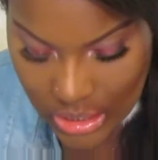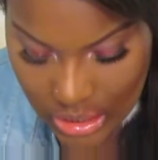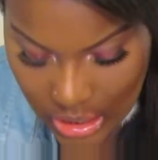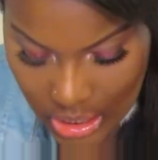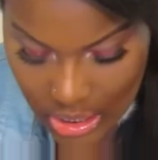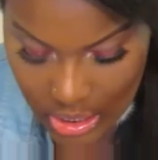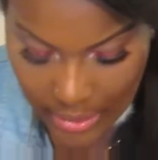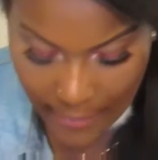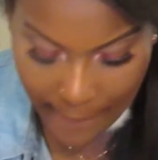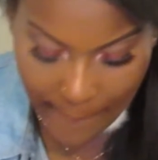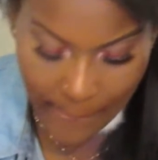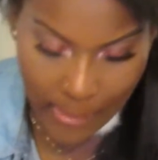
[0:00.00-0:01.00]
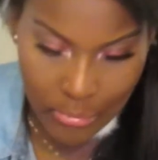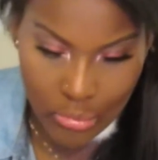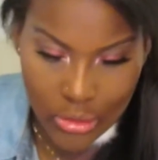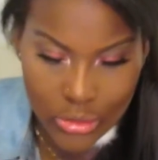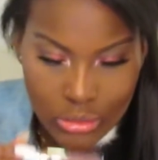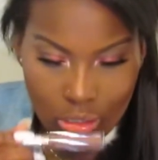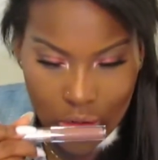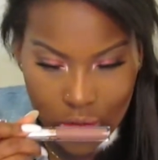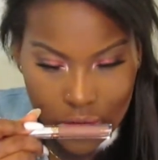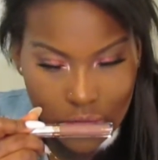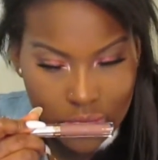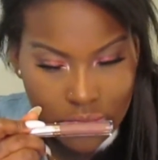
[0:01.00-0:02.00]
thinking more
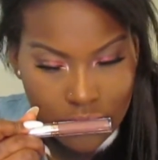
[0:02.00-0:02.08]
so